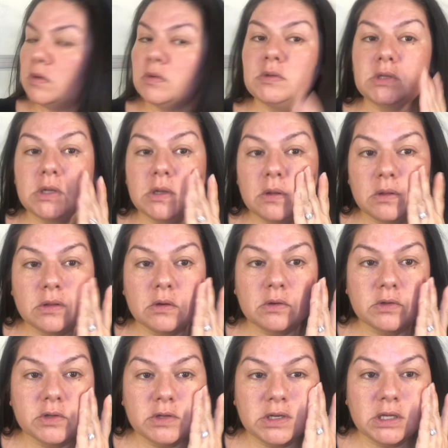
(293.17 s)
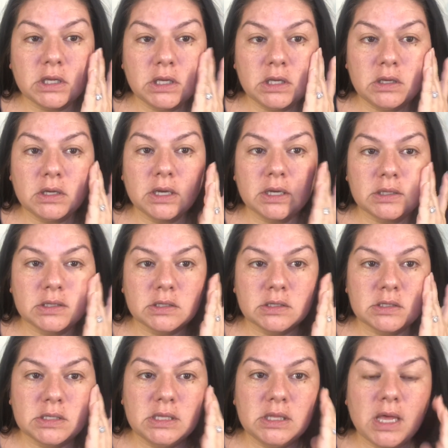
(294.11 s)
Still a little sticky, you guys
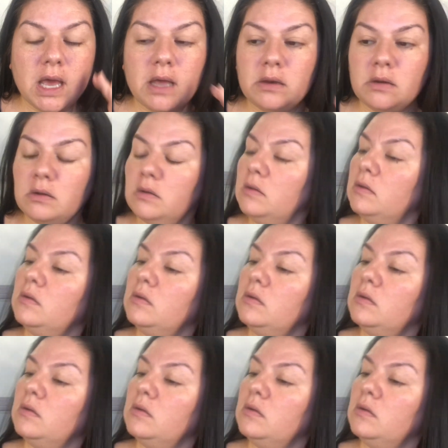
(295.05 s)
can see that.